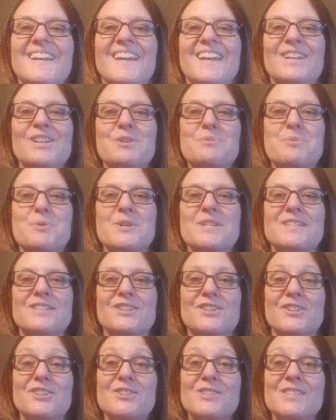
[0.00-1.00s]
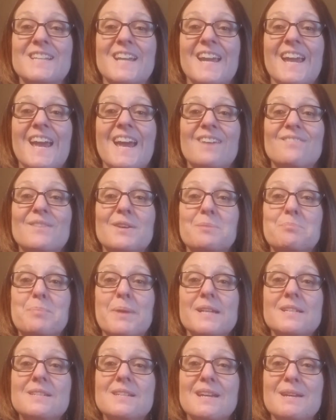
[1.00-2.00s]
Hello, boys and girls. I have a
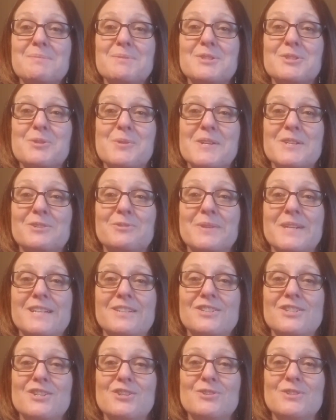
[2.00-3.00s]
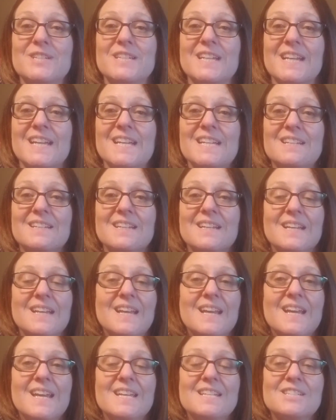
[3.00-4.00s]
bedtime story to read to you tonight.
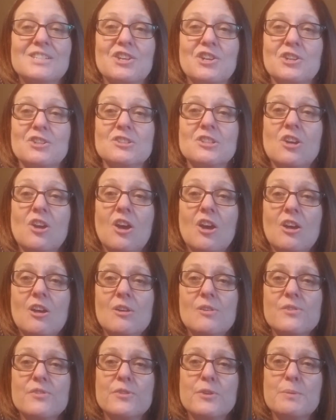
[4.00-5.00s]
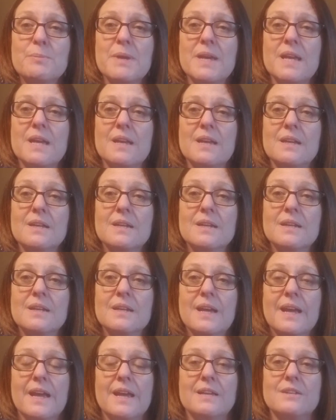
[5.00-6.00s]
It's called All for Me
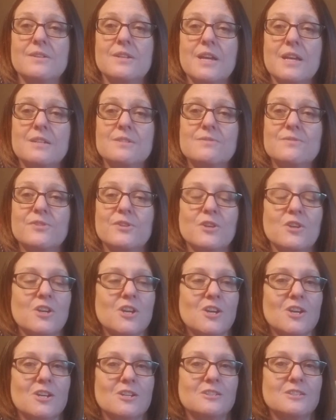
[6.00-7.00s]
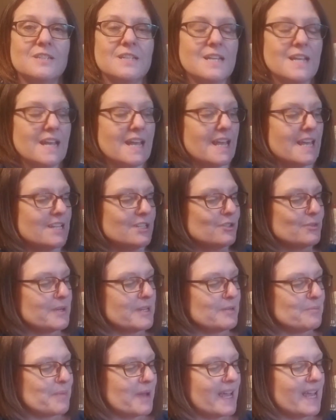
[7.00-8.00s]
and None for All. It's
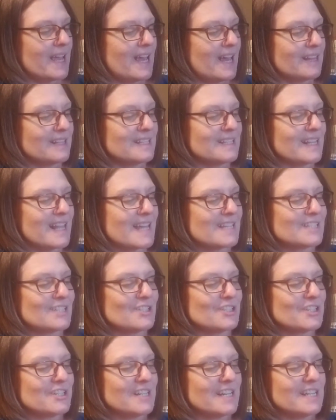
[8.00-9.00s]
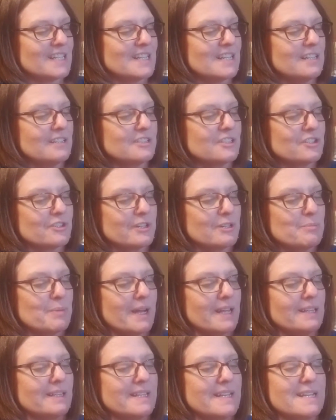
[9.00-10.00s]
written by Helen Lester and illustrated
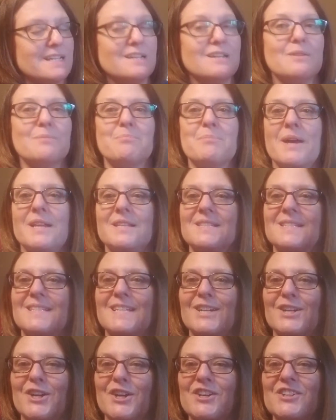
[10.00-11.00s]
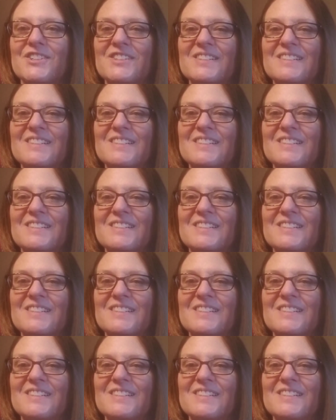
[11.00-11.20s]
by Lynn Munzinger.